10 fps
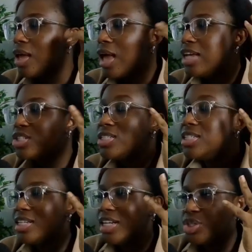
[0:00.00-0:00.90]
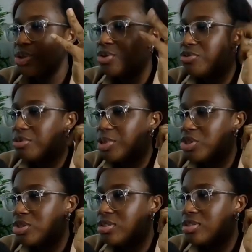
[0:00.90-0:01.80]
I just needed extra
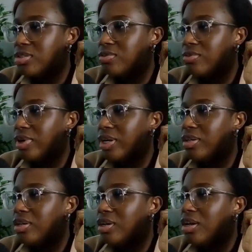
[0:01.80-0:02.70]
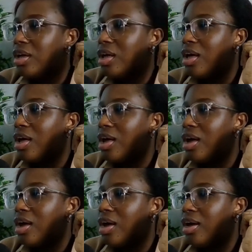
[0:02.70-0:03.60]
confirmation, right?
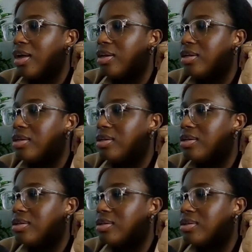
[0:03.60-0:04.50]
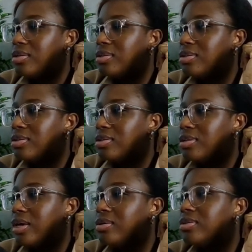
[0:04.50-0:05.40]
And
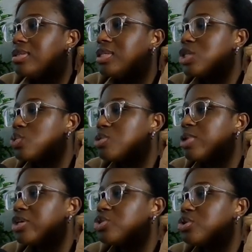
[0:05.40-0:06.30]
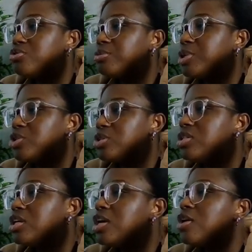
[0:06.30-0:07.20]
yeah, this was my extra confirmation.